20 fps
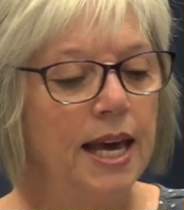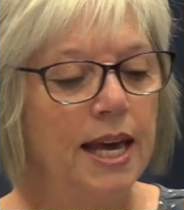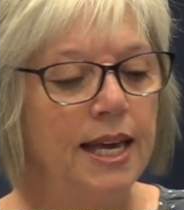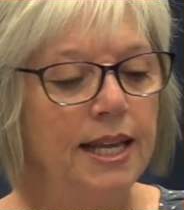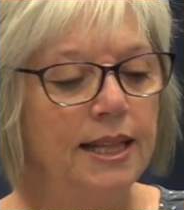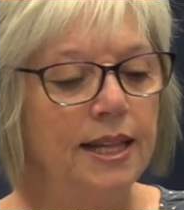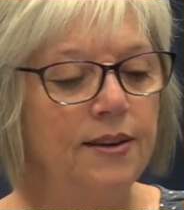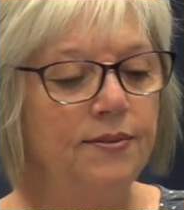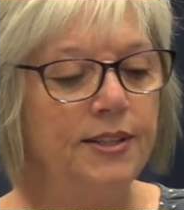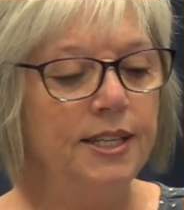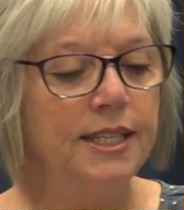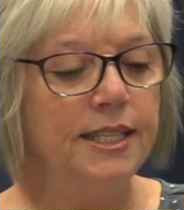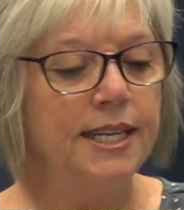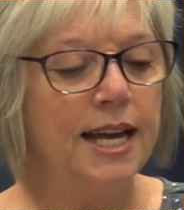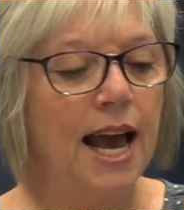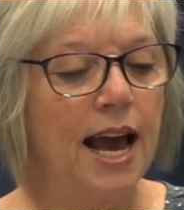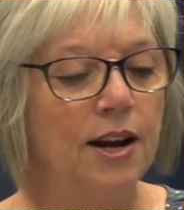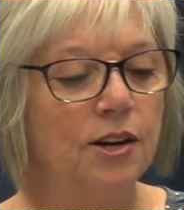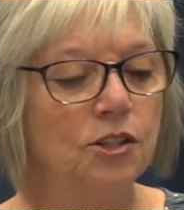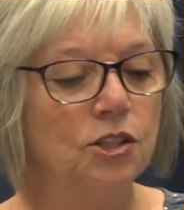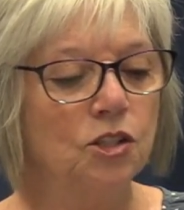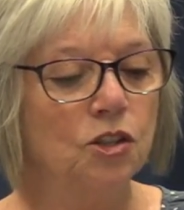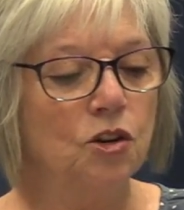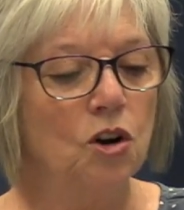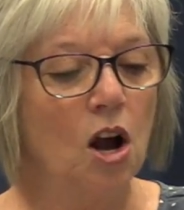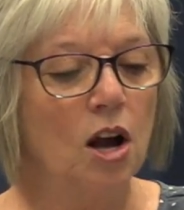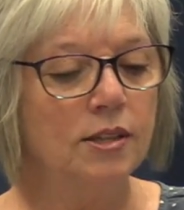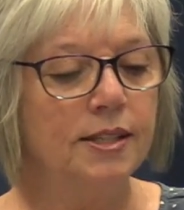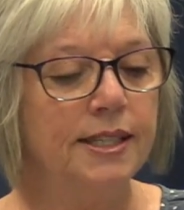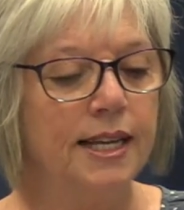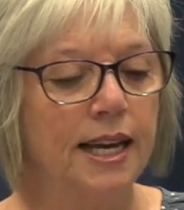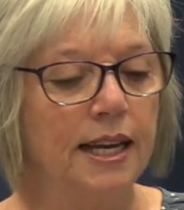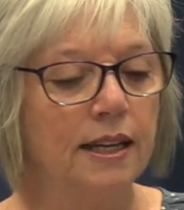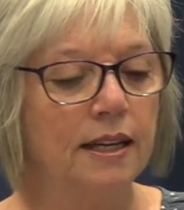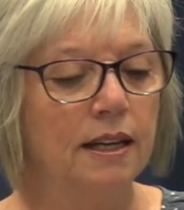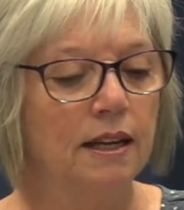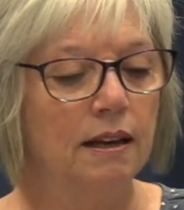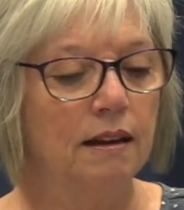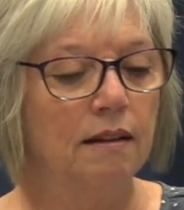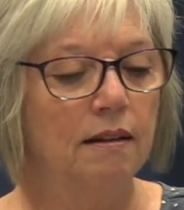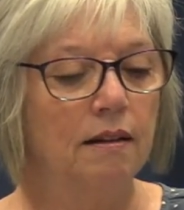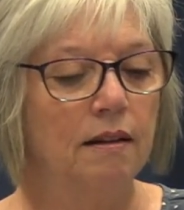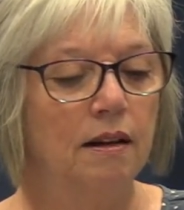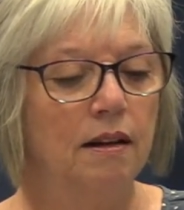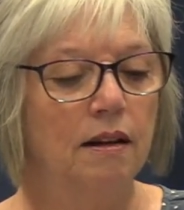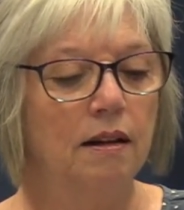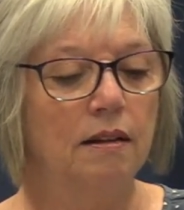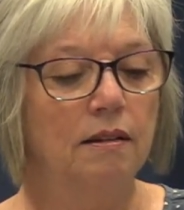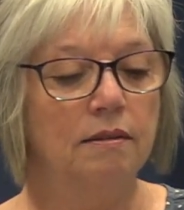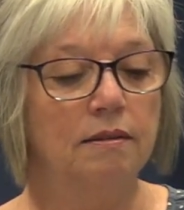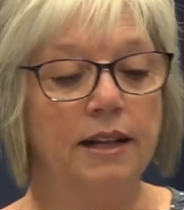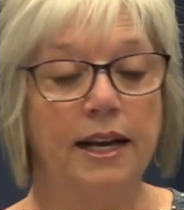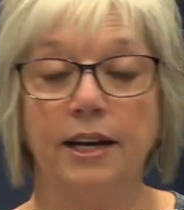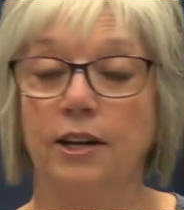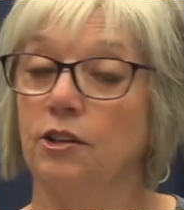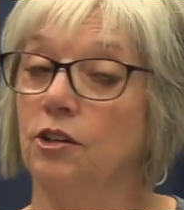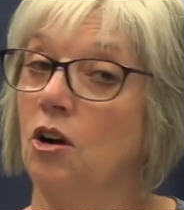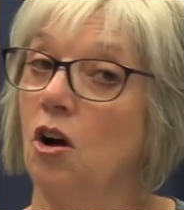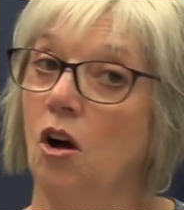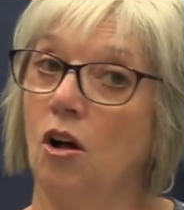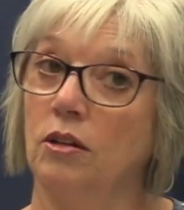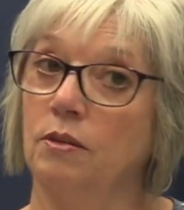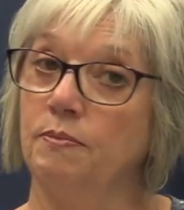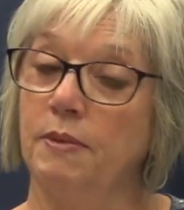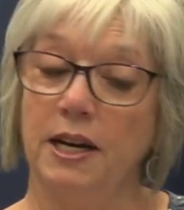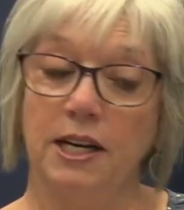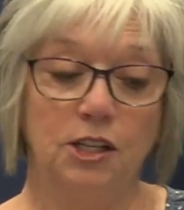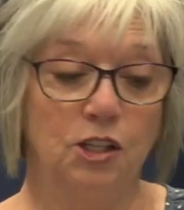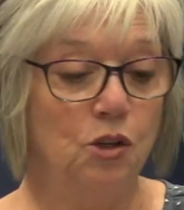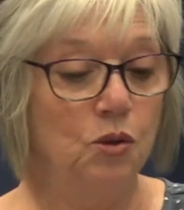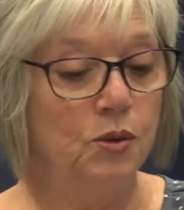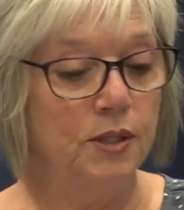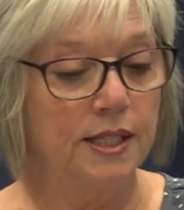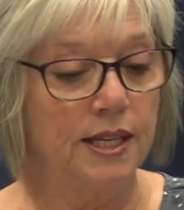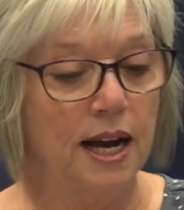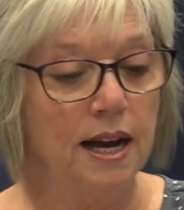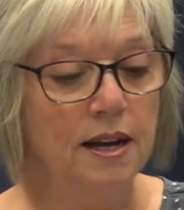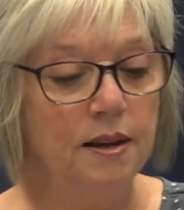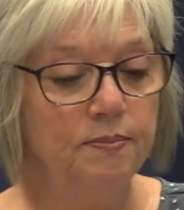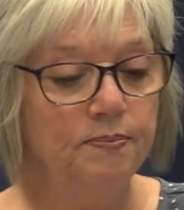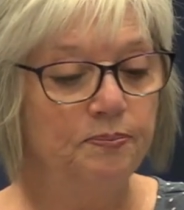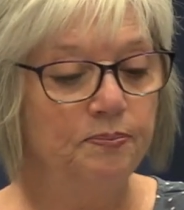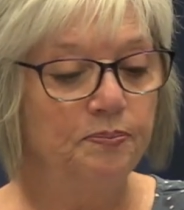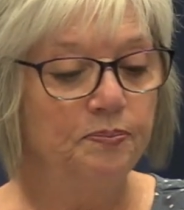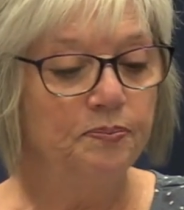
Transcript: He lived in Tanner's Crossing, later called Minnedosa,